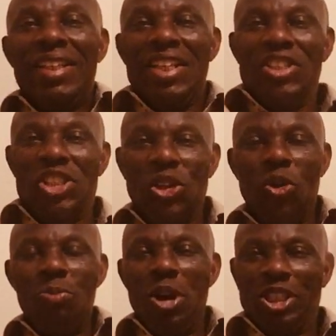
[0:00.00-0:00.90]
There's
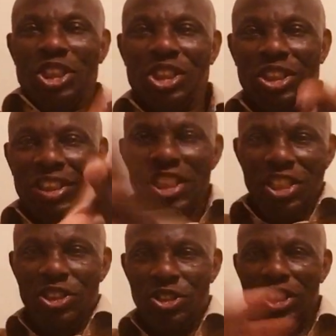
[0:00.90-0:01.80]
so much
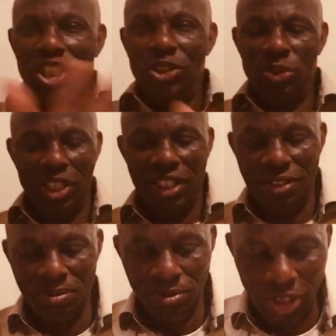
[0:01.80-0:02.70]
there to deal with,
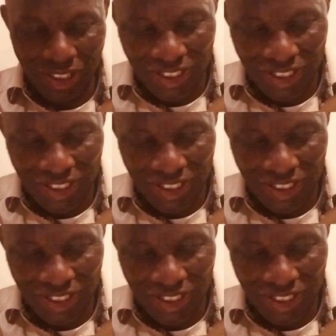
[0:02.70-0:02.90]
but